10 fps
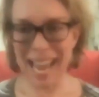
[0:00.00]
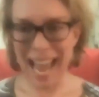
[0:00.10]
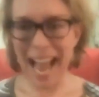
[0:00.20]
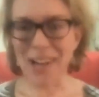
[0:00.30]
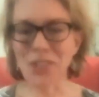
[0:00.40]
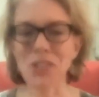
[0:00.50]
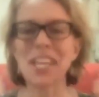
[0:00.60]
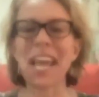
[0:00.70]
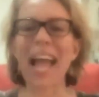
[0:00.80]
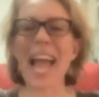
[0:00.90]

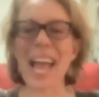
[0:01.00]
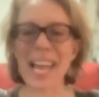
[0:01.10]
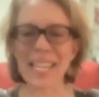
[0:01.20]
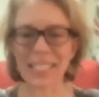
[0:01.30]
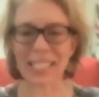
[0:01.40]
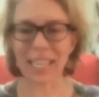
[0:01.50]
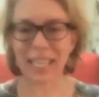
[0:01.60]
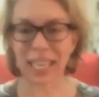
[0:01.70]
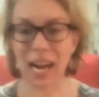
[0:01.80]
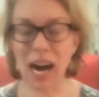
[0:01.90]
out and
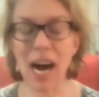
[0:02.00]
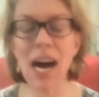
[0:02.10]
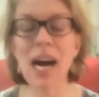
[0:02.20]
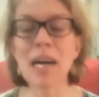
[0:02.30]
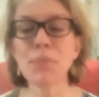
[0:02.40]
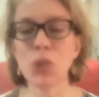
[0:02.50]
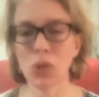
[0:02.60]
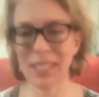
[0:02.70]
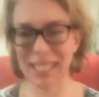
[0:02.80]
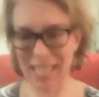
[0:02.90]
calm
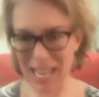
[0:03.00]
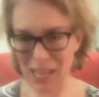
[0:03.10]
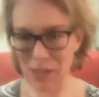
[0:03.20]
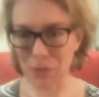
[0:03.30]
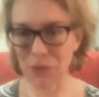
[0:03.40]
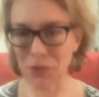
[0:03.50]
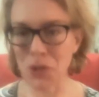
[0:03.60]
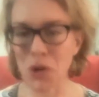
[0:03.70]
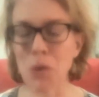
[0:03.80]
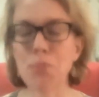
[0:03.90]
yourself,
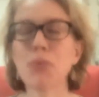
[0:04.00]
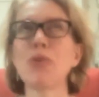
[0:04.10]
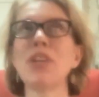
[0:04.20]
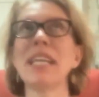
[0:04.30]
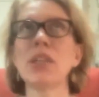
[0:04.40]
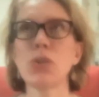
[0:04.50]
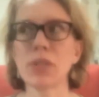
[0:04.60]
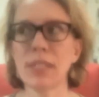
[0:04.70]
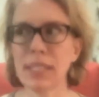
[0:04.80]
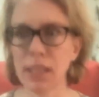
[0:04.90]
bring
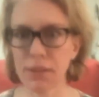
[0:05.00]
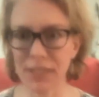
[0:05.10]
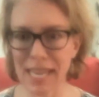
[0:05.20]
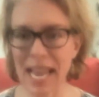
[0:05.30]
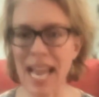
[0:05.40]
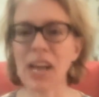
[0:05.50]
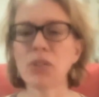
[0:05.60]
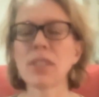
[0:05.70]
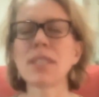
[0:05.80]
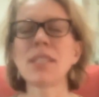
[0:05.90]
yourself
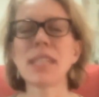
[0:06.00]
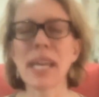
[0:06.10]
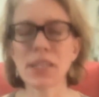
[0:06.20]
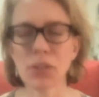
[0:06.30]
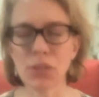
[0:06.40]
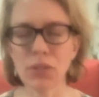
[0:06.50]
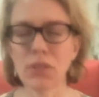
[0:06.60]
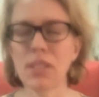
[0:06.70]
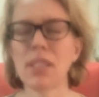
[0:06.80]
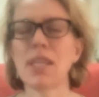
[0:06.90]
down, settle
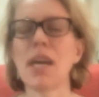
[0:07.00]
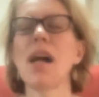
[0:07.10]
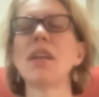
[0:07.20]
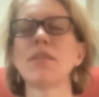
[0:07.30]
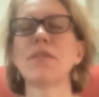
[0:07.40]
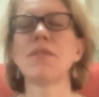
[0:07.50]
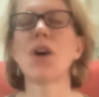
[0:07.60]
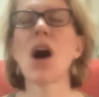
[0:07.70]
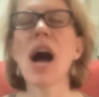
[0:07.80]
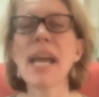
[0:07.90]
yourself,
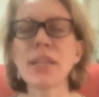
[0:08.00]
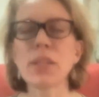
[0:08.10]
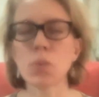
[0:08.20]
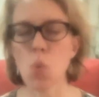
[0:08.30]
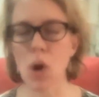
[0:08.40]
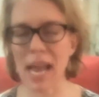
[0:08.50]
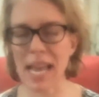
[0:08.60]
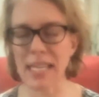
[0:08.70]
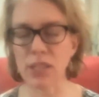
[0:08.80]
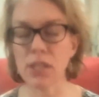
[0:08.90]
find a
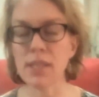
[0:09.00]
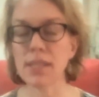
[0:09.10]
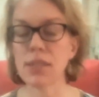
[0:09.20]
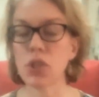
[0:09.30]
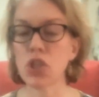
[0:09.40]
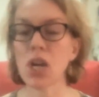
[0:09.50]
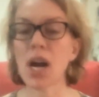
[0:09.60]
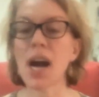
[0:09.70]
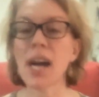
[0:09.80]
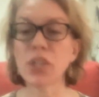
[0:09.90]
way to
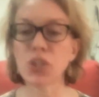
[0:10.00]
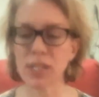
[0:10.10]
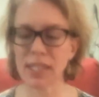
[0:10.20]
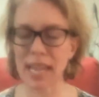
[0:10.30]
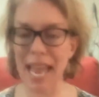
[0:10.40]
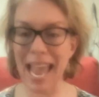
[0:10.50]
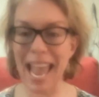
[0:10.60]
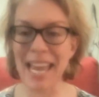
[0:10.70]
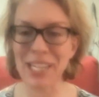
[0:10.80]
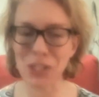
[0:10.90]
discharge this
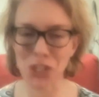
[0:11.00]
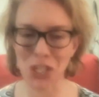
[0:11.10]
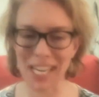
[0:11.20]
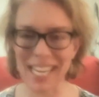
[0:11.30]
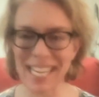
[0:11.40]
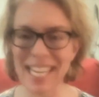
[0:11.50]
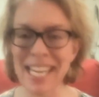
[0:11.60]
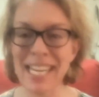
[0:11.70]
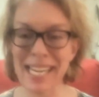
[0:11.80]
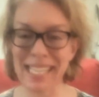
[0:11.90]
energy
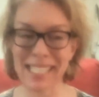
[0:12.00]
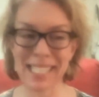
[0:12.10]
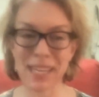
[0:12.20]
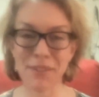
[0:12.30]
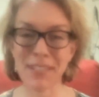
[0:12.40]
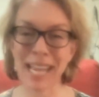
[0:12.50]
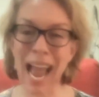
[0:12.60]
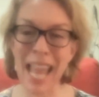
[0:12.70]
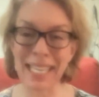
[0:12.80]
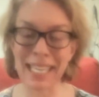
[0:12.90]
instead of
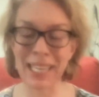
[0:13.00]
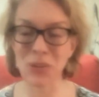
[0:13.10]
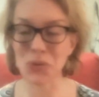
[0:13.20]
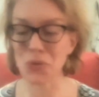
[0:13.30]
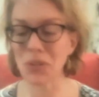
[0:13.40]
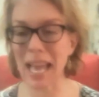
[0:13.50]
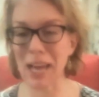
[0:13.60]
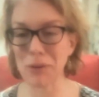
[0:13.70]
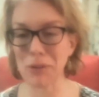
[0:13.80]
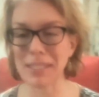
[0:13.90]
taking it all
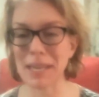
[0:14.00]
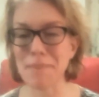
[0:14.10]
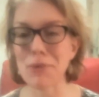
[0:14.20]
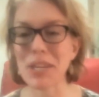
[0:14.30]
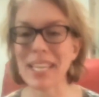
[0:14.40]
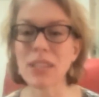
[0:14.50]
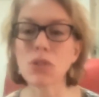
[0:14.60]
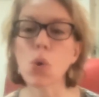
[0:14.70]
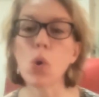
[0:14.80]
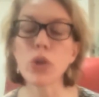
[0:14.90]
out on somebody
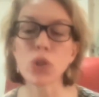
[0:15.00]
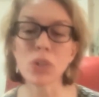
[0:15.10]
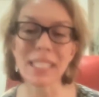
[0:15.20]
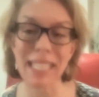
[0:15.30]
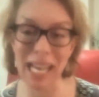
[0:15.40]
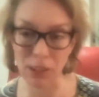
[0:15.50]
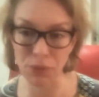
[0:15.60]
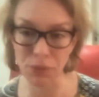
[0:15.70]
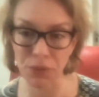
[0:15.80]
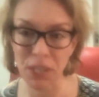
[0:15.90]
else or
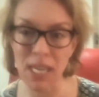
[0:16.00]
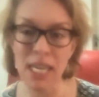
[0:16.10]
yourself.